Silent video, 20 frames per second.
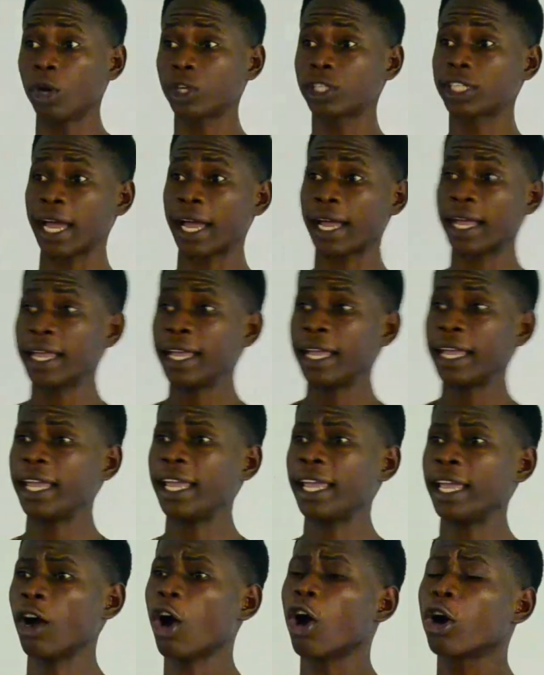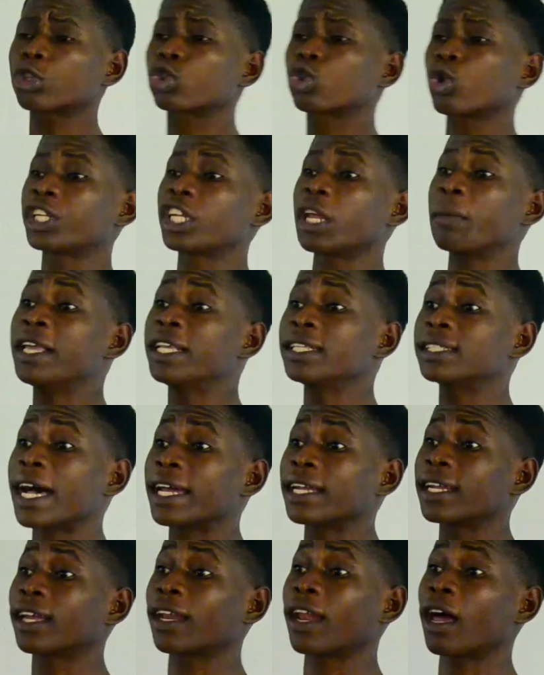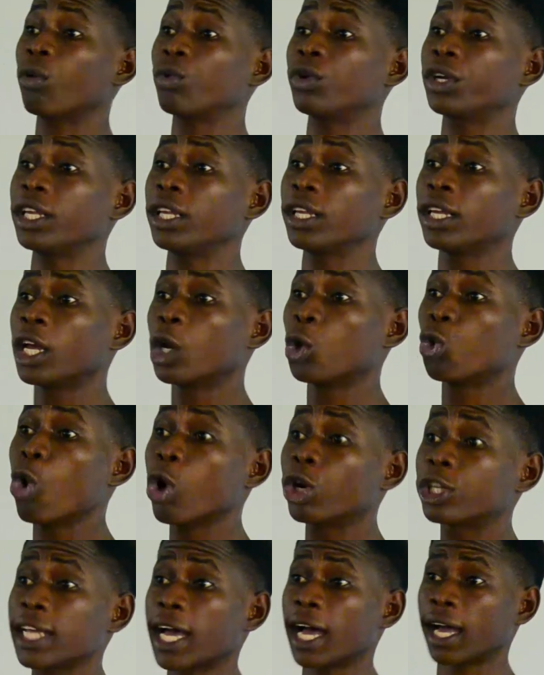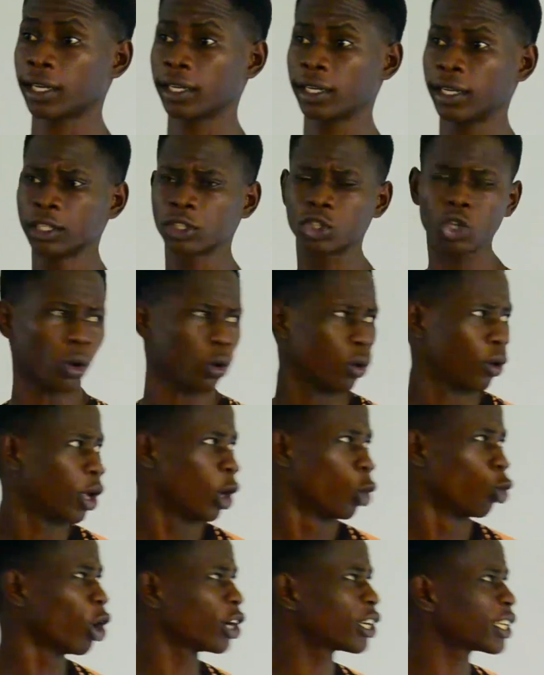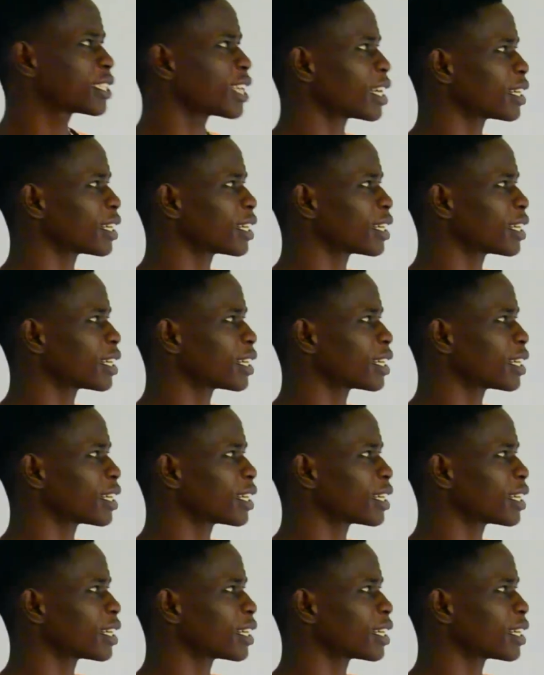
water. Also, it means underground water. So, what is